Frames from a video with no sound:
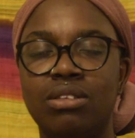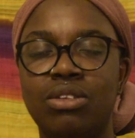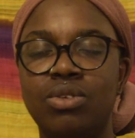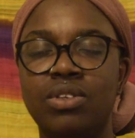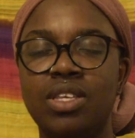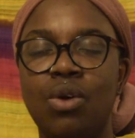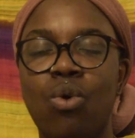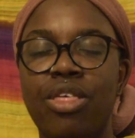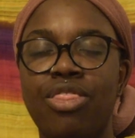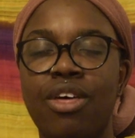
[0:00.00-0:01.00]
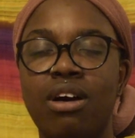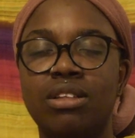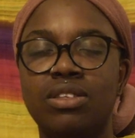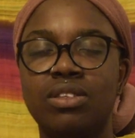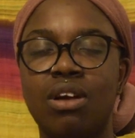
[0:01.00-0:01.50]
noticing what
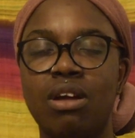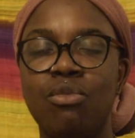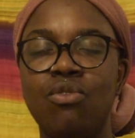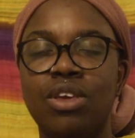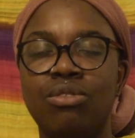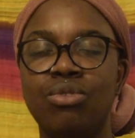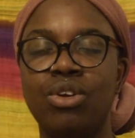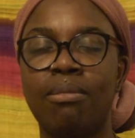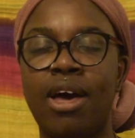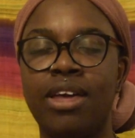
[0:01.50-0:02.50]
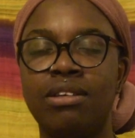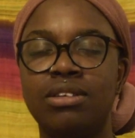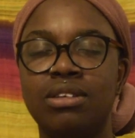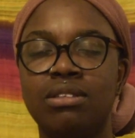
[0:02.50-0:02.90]
thoughts are moving through your mind.